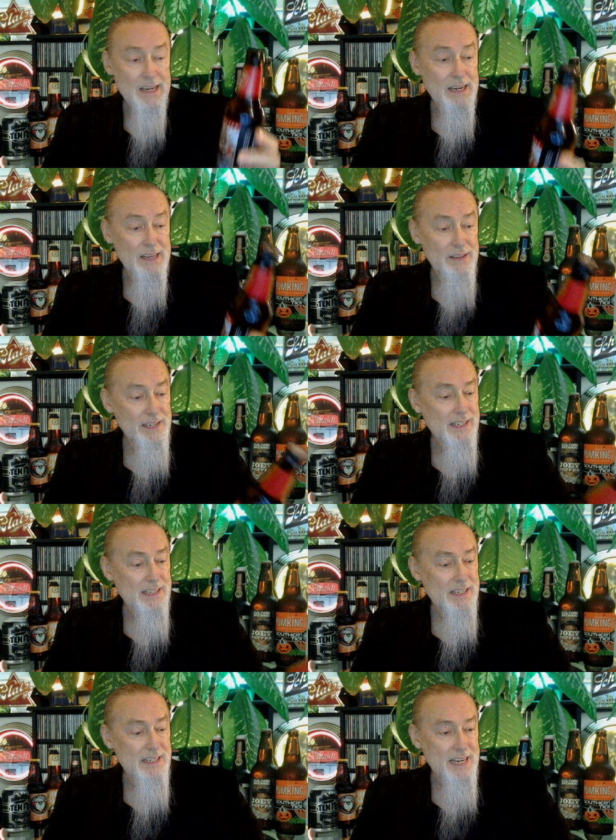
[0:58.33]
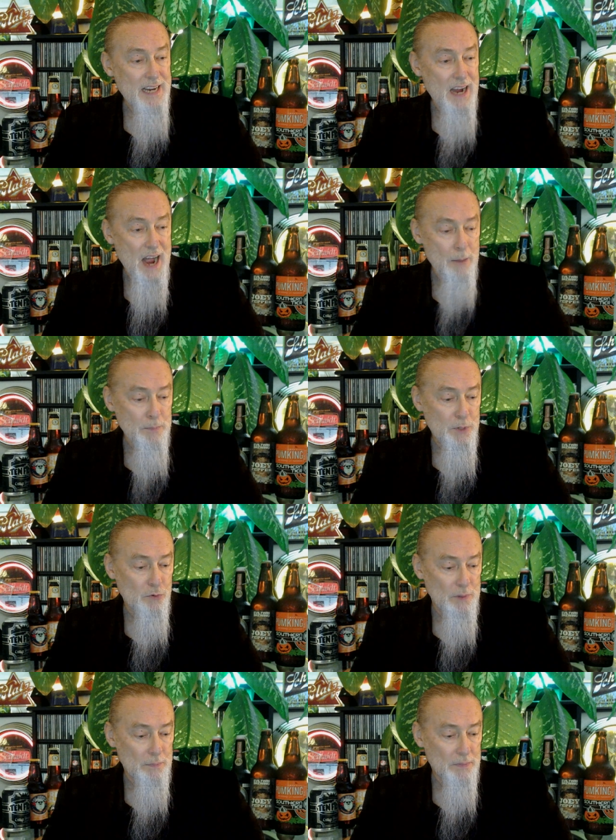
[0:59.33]
And this is the Hop
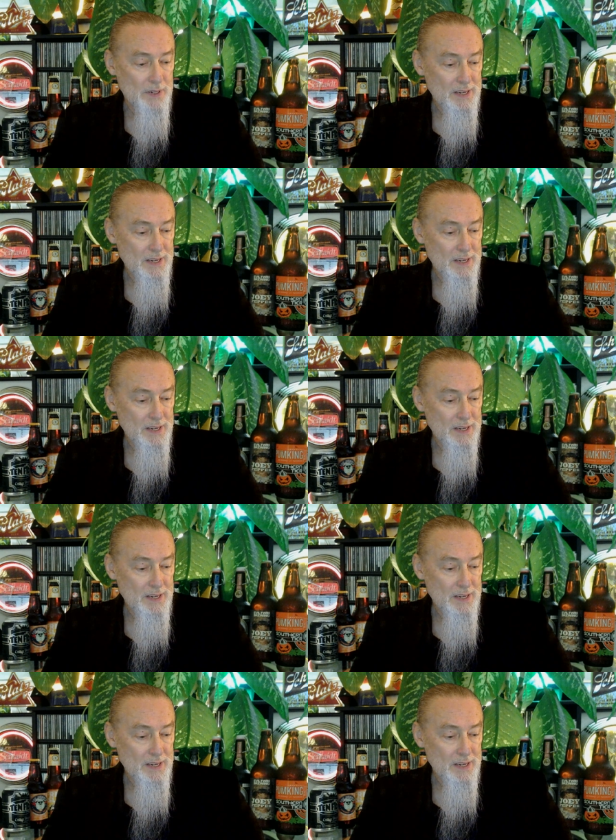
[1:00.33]
Trip,